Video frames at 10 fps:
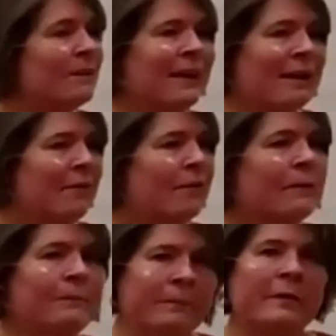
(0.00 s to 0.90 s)

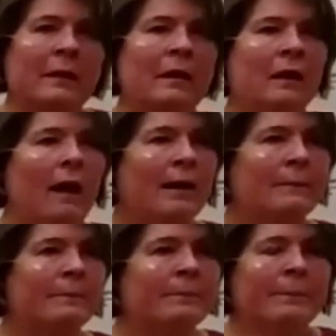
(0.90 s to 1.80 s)
together.
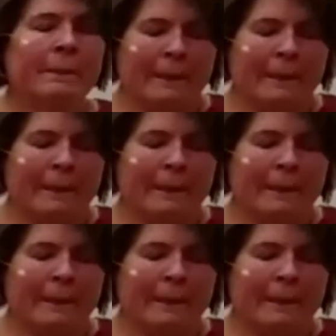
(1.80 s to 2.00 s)
Um,